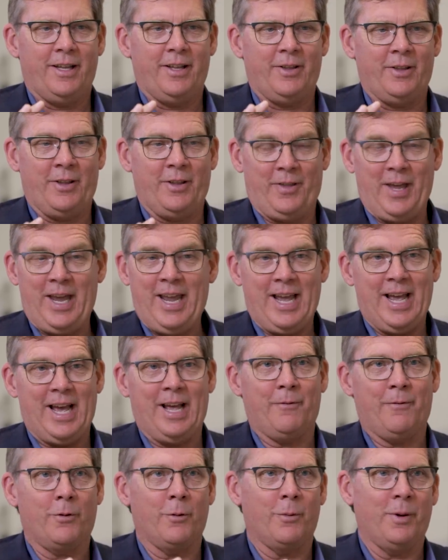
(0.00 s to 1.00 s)
that they
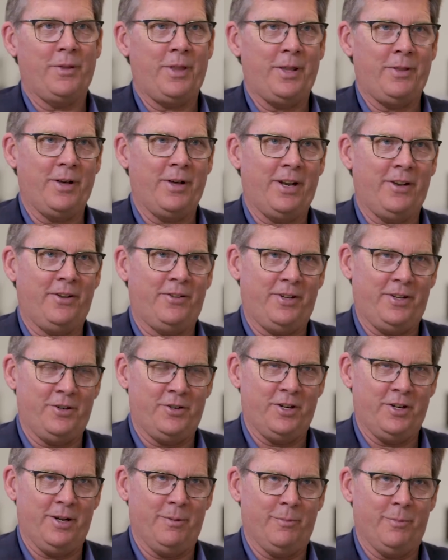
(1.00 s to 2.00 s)
had for what they thought a
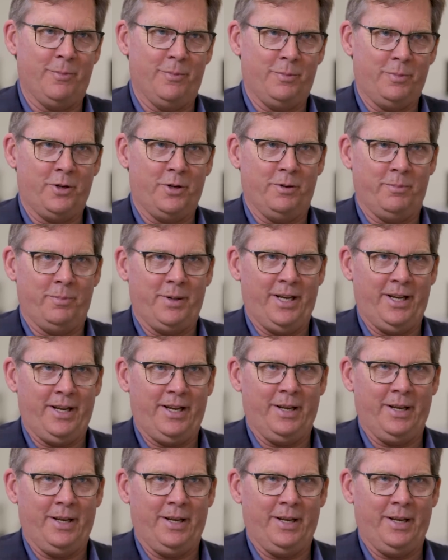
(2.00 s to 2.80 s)
CGM could be,